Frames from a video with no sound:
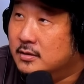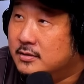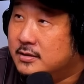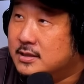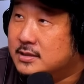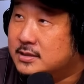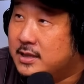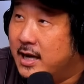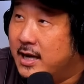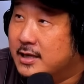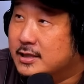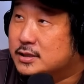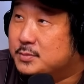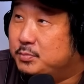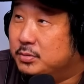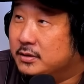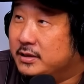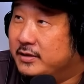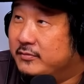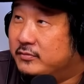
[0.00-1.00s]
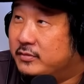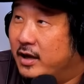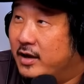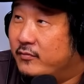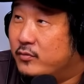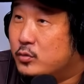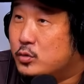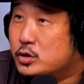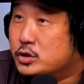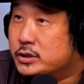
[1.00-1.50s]
This hat is believed to
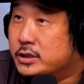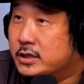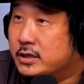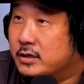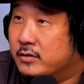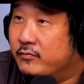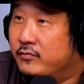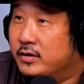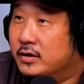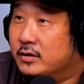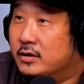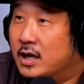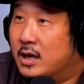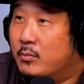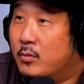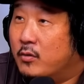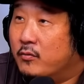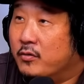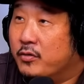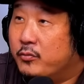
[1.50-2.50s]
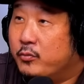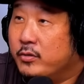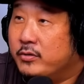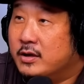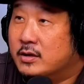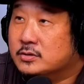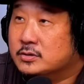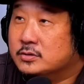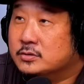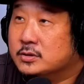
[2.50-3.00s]
have originated in Vietnam over
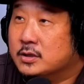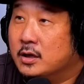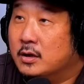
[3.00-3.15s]
3,000 years